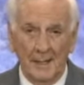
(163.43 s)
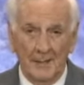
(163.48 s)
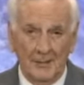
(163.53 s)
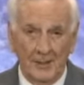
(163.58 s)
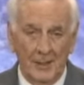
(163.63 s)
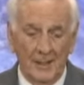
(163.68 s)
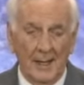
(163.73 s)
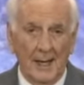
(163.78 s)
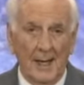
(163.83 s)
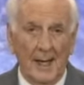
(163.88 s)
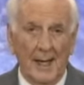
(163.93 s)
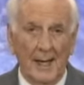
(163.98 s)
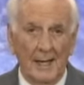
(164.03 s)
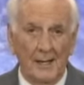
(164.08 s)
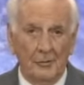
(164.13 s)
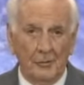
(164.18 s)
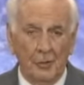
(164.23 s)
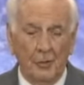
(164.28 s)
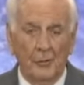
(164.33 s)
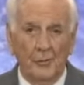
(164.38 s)
begins at
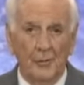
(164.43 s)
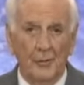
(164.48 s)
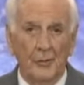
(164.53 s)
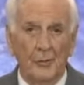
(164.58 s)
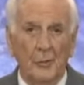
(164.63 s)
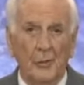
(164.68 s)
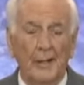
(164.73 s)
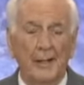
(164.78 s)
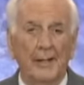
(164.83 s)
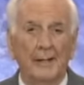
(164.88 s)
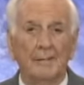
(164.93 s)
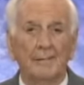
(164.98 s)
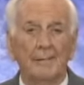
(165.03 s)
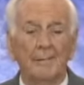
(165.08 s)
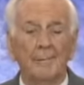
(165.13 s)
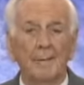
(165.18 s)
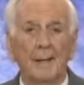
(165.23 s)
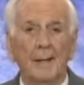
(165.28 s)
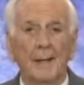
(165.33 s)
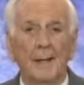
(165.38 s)
9, it's over
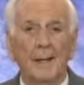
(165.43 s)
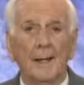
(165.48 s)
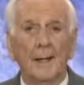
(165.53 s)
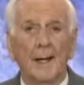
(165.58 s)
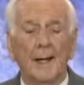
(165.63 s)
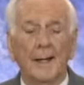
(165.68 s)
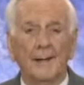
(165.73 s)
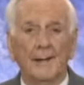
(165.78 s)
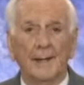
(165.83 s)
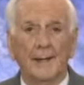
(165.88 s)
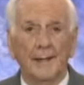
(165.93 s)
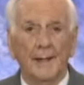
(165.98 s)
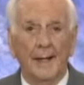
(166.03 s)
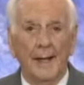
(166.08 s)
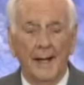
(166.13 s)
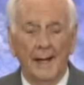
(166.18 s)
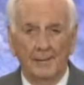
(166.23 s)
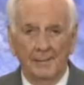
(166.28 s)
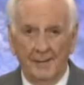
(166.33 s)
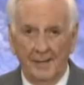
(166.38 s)
12, and
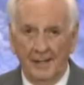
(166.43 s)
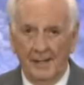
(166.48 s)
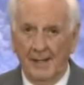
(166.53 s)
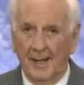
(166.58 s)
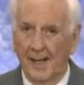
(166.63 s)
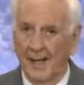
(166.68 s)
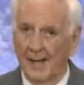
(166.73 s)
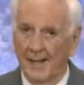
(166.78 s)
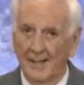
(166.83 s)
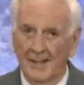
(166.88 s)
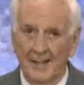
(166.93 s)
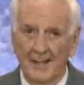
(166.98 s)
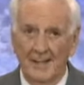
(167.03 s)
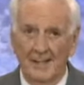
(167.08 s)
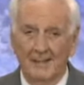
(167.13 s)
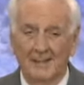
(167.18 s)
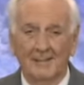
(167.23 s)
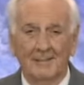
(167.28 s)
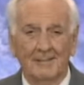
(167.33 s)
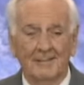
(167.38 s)
then they have their kind of
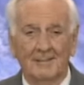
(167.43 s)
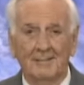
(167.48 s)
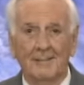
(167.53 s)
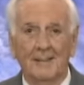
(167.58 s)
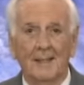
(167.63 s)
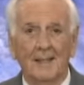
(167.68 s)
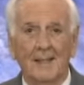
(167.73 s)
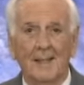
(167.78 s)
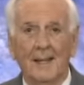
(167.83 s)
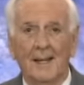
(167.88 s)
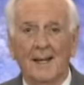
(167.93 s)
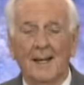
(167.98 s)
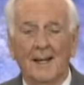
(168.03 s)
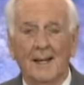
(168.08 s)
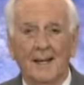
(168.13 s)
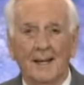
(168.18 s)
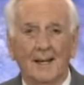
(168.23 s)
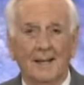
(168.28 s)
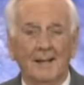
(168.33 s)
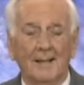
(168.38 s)
their
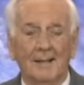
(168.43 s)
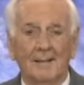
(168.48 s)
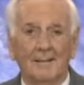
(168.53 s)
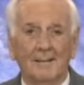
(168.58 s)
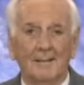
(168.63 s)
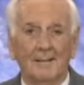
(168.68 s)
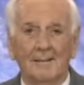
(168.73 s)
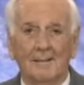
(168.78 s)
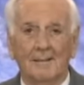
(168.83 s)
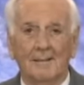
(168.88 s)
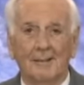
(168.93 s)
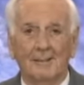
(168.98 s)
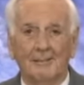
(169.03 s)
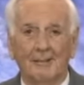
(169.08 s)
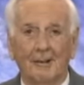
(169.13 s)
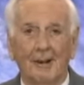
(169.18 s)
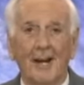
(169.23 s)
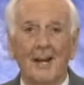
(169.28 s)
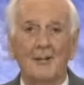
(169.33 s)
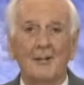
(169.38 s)
uh,
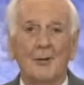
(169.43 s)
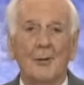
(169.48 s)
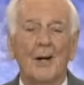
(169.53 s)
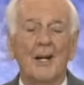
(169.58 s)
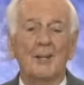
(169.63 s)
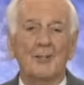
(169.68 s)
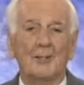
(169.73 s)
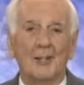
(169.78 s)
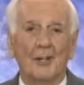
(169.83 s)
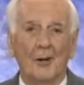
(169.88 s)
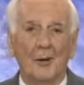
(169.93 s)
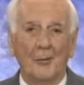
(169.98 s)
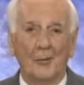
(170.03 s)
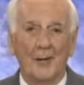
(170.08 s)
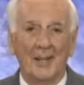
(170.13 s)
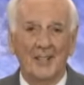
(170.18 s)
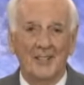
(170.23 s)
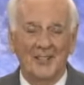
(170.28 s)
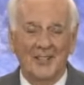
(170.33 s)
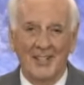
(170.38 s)
graduation
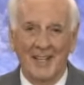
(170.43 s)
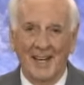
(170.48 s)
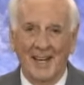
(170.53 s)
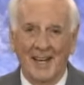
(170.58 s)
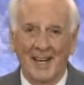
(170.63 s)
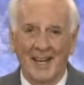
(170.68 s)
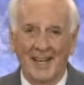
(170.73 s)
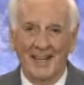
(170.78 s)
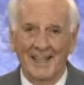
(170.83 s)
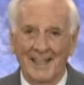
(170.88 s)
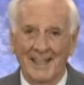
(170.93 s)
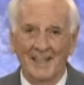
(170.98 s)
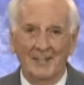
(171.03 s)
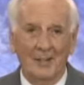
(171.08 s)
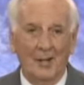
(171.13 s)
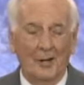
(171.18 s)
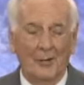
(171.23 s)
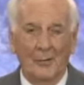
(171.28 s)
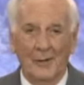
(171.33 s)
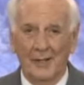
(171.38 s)
on Wednesday night, and
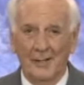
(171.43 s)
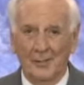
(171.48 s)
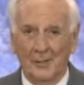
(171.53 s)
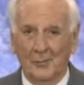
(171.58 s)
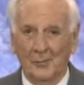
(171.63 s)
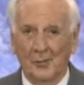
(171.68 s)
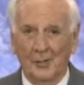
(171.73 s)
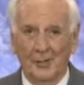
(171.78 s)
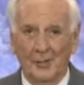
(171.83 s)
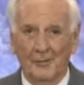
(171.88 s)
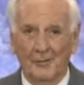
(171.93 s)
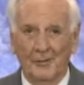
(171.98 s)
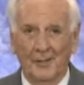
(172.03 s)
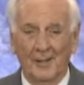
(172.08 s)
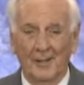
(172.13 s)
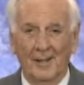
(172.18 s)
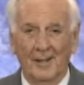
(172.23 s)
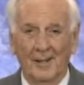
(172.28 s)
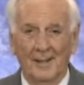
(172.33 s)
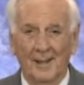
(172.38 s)
that's always a
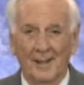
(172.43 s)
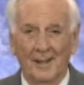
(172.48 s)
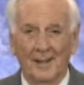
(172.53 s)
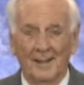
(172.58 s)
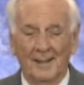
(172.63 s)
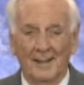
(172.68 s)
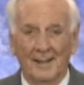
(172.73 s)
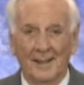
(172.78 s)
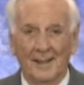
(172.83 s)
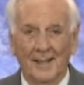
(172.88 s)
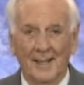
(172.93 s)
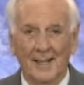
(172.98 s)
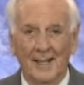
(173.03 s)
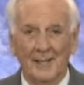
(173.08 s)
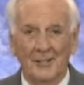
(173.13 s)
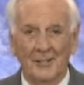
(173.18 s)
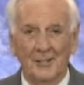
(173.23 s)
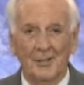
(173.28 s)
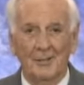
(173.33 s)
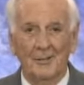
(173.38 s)
wonderful uh,
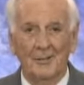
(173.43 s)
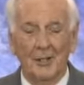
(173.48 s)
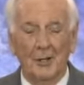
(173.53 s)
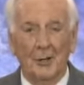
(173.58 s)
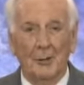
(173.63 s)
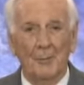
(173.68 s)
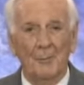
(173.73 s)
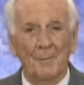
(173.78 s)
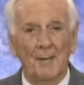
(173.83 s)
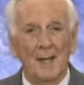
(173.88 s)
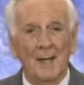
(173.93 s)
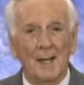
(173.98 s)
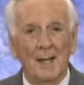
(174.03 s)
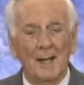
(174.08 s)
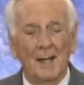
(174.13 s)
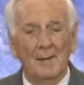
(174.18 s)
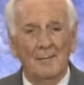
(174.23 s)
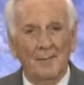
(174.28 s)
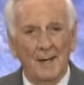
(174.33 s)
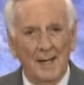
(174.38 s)
occasion. So,
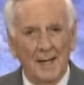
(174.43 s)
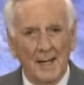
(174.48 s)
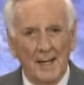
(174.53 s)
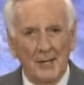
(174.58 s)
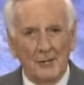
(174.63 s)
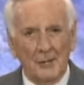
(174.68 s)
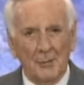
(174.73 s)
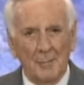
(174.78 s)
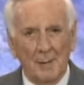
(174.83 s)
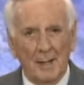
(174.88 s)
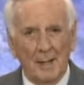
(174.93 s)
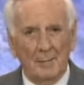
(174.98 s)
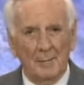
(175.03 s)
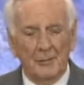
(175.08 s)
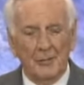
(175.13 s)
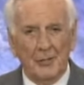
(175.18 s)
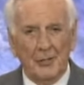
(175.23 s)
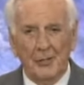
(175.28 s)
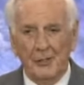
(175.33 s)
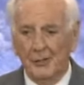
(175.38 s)
Vacation
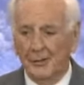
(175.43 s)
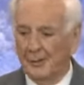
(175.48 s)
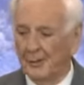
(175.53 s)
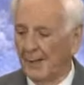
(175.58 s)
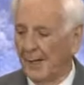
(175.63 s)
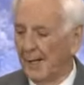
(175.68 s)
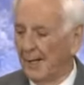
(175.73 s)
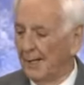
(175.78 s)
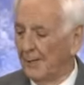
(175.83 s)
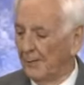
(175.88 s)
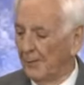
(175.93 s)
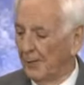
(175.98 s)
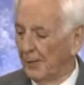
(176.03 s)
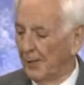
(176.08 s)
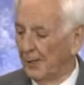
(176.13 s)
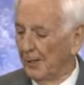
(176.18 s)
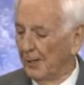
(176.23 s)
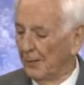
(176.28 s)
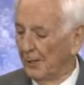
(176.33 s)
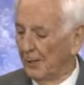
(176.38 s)
Bible School, and
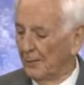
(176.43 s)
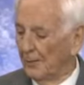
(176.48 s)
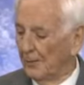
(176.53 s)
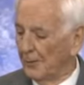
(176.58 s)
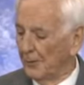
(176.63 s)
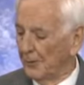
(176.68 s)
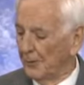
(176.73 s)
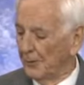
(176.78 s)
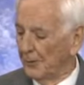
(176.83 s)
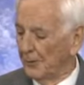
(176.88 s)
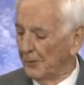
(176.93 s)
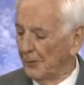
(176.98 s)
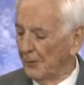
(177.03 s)
we'll